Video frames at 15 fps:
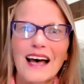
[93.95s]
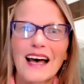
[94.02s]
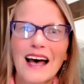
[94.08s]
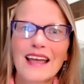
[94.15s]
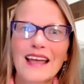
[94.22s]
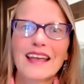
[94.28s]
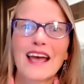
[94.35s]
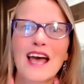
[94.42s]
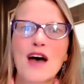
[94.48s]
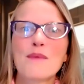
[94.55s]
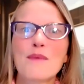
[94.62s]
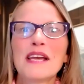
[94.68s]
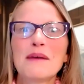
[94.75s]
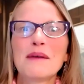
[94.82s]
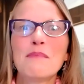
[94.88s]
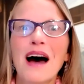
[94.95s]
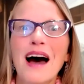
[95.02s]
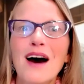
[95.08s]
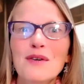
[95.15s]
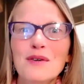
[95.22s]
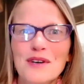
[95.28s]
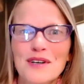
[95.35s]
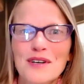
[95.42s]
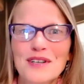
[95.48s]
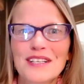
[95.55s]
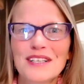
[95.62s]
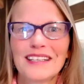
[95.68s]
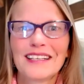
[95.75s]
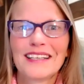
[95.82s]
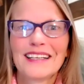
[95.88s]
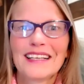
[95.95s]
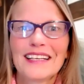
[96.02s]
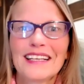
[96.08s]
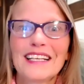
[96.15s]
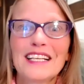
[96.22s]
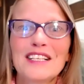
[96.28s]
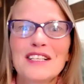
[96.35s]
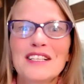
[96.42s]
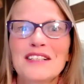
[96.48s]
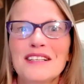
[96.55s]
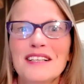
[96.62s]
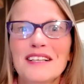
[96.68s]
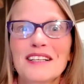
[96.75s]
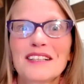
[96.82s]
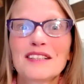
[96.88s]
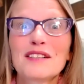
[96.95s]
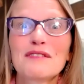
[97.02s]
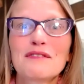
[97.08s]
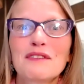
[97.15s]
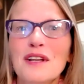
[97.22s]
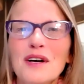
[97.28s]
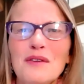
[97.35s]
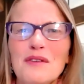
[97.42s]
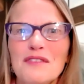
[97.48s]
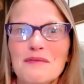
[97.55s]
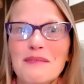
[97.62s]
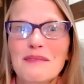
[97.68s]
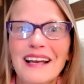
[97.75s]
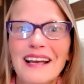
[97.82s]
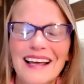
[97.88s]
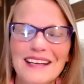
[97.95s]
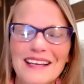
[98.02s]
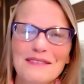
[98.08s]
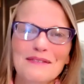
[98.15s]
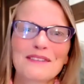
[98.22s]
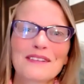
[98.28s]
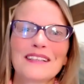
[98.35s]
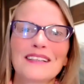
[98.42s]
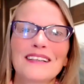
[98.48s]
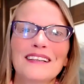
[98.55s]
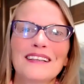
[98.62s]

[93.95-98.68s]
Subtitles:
I am empowered in the flow of my life.